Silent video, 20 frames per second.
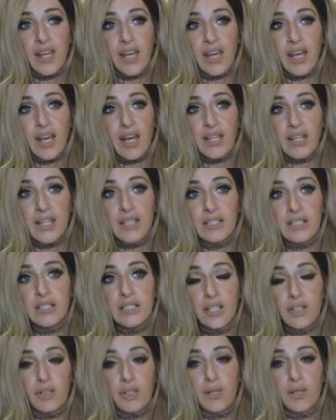And he
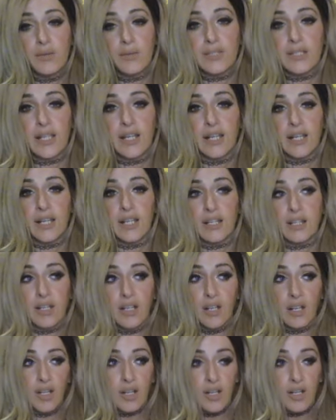literally was like,
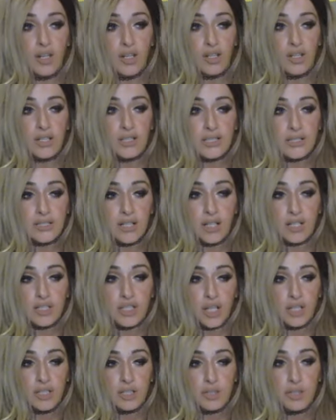such
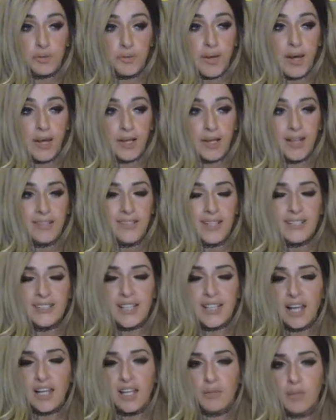a douchebag. And then
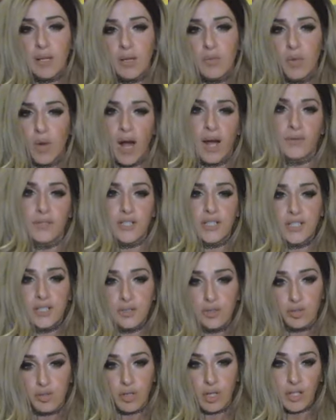telling me, well, I was too
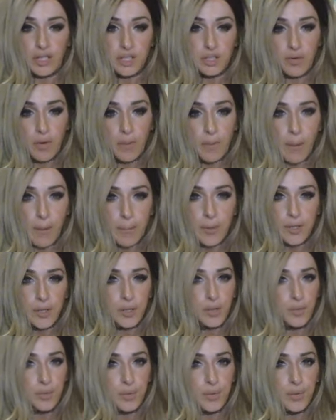drunk to remember your
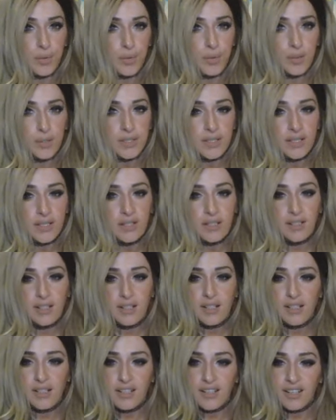rules.
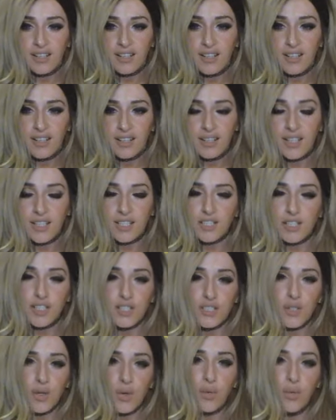It's just
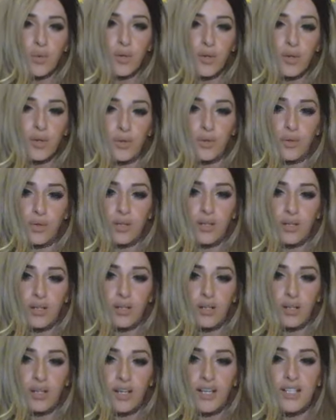so rude.
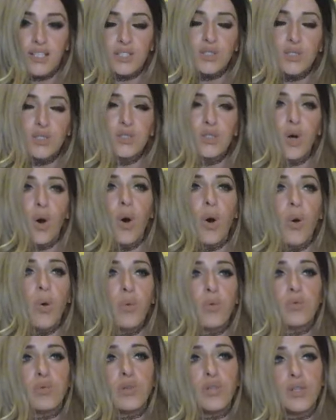It's so
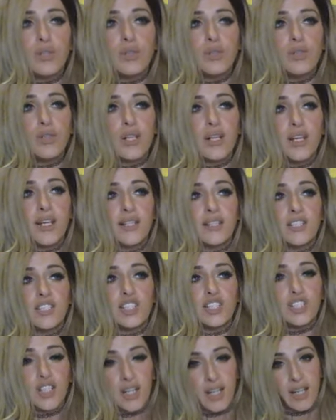rude and
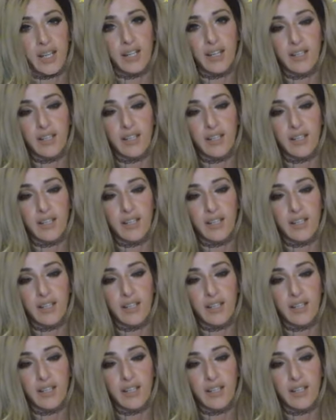shitty.